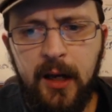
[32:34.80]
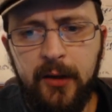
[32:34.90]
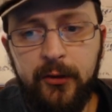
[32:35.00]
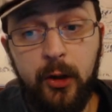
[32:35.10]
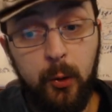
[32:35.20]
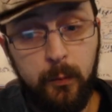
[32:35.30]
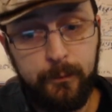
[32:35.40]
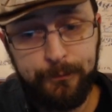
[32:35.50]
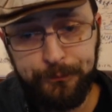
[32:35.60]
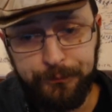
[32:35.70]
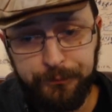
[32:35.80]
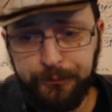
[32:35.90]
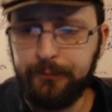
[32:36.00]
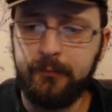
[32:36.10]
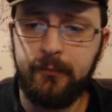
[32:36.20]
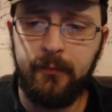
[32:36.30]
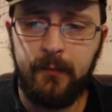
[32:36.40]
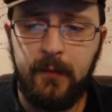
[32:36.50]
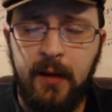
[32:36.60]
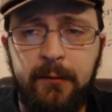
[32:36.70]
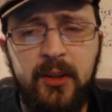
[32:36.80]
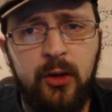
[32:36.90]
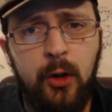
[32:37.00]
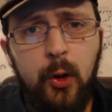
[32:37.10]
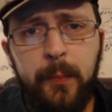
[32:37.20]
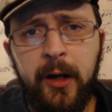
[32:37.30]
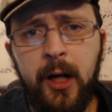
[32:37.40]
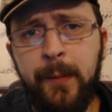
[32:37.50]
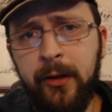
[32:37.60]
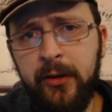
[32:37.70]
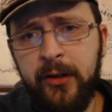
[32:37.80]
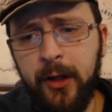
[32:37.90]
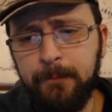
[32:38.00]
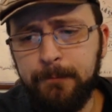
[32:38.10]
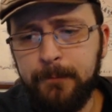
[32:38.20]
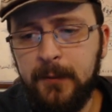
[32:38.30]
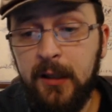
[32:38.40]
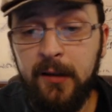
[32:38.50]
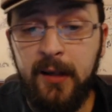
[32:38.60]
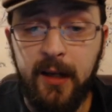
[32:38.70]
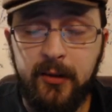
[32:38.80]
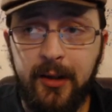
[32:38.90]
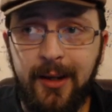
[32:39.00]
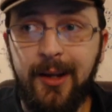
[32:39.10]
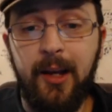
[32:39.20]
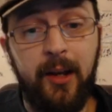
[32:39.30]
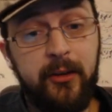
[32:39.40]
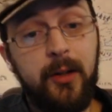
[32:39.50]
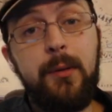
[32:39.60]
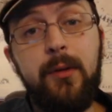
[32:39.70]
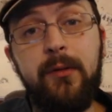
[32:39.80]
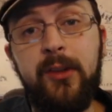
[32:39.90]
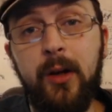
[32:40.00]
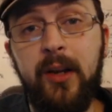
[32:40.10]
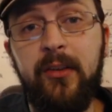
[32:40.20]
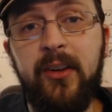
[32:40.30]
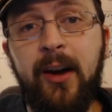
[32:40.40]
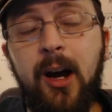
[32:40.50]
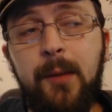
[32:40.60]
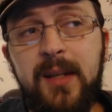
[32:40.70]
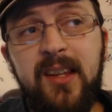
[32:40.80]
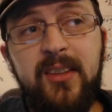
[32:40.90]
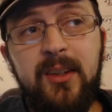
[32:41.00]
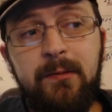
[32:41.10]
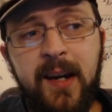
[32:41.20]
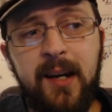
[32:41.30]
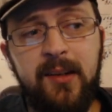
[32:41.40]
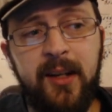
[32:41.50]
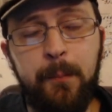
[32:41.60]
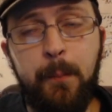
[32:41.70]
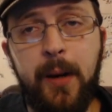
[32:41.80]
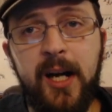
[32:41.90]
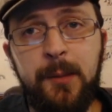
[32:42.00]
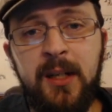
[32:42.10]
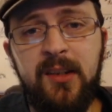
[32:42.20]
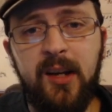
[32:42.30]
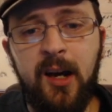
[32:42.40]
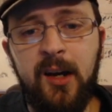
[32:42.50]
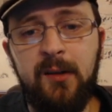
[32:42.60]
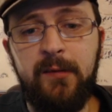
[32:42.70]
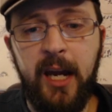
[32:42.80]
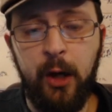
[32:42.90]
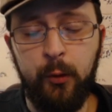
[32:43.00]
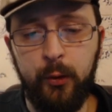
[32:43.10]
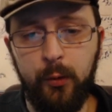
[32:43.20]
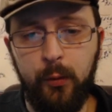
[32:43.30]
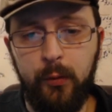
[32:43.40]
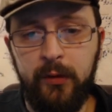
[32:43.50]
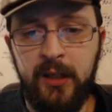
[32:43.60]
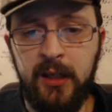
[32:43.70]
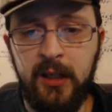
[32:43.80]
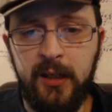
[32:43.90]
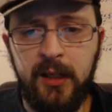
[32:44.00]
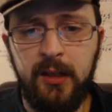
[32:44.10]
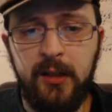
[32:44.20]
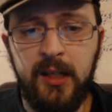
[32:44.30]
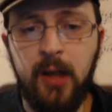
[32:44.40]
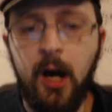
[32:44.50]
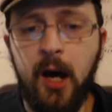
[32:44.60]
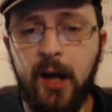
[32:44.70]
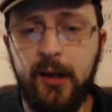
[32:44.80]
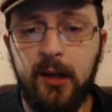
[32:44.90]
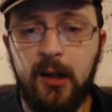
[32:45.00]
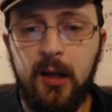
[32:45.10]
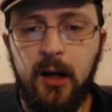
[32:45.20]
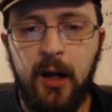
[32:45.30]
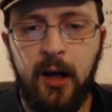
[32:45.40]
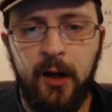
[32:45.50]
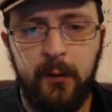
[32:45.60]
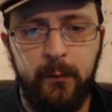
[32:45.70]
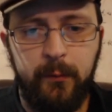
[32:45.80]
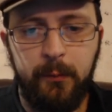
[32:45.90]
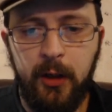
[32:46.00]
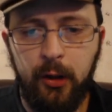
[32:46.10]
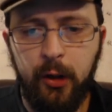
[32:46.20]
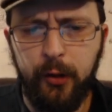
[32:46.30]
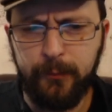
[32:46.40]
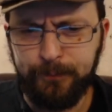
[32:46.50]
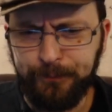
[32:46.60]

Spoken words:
So that fits Goldberry better than Tom. Next, some people have theorized that Tom is, in fact, an embodiment of Eru, the god of Middle-earth.